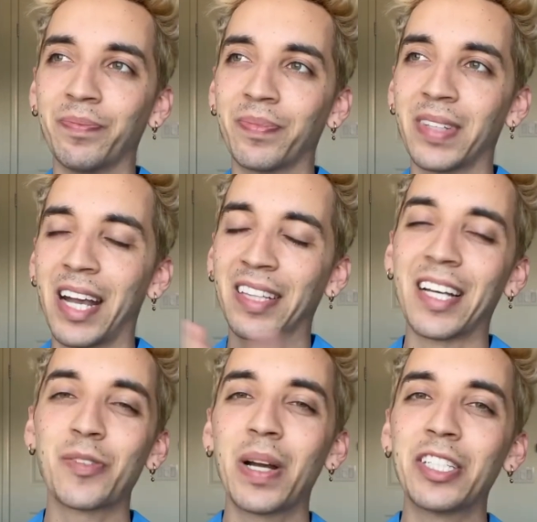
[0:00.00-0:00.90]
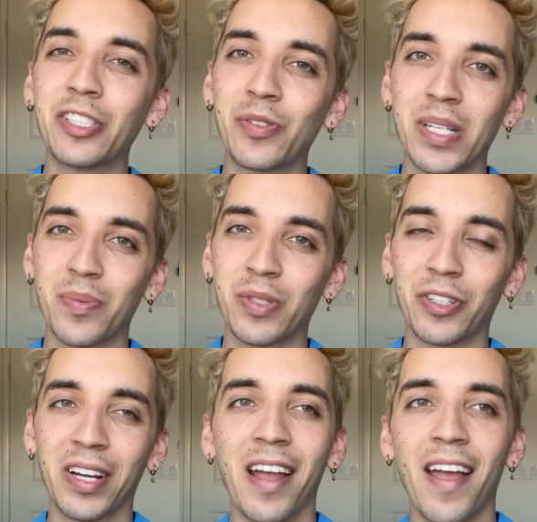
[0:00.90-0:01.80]
yeah, that's why I chose
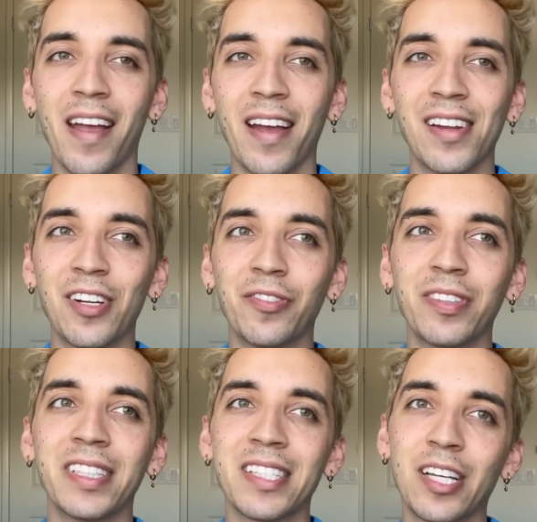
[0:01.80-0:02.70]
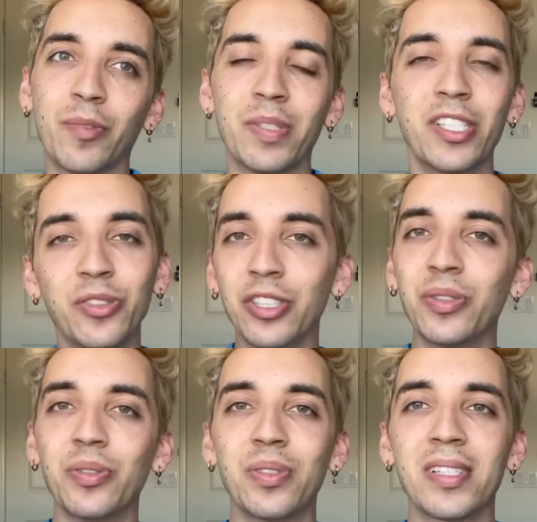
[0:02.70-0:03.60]
respiratory, and hopefully this helps you
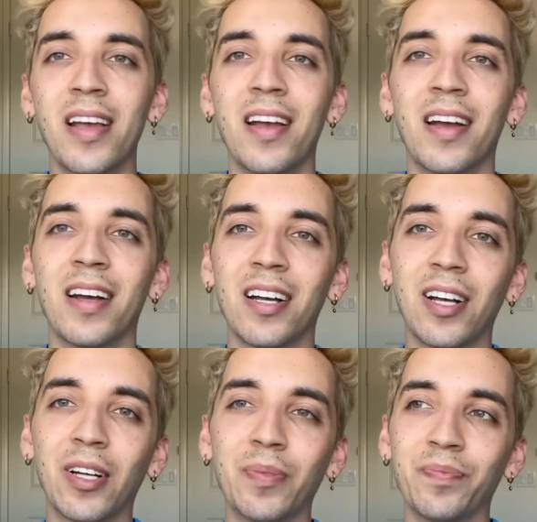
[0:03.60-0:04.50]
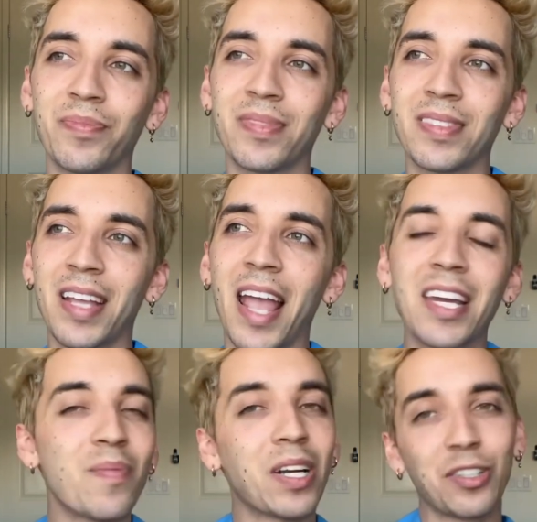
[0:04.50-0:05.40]
choose
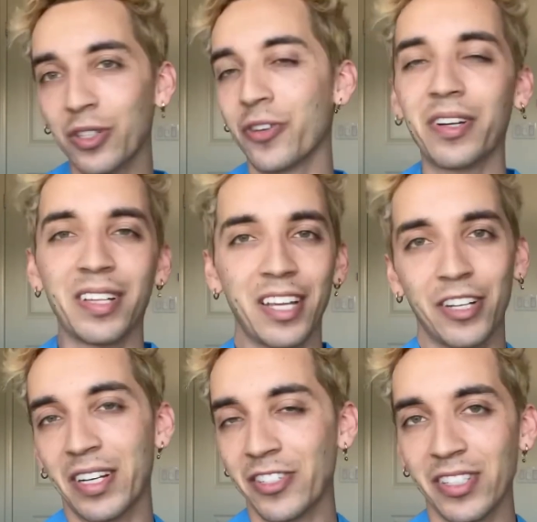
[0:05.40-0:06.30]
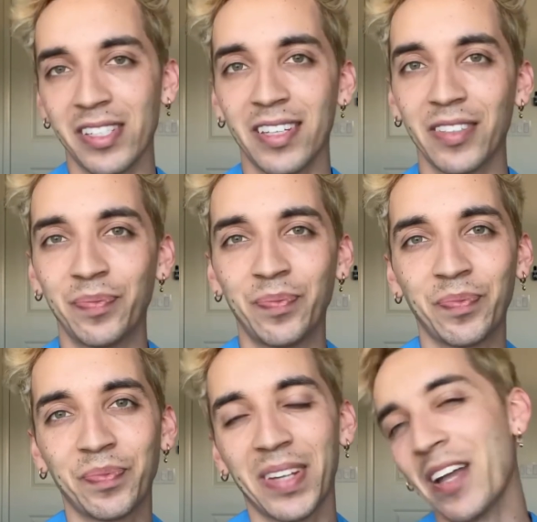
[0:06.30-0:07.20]
any medical career that you're interested in.
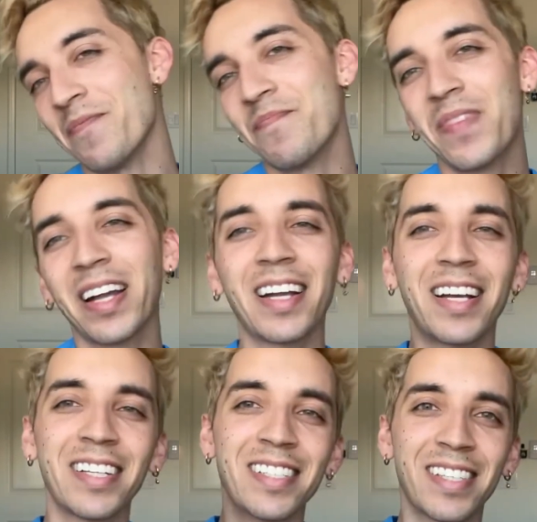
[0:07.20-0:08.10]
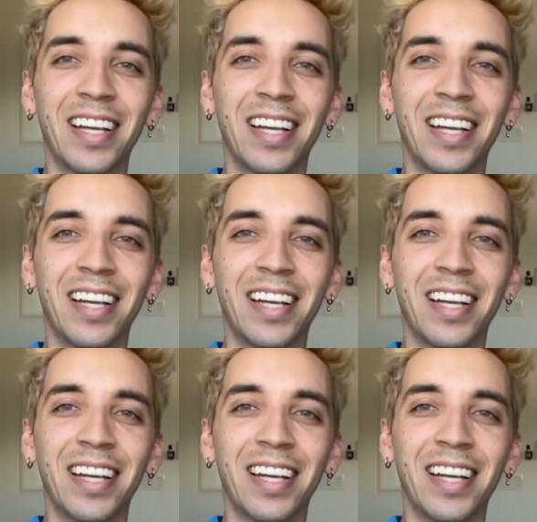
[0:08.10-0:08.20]
Okay, bye guys.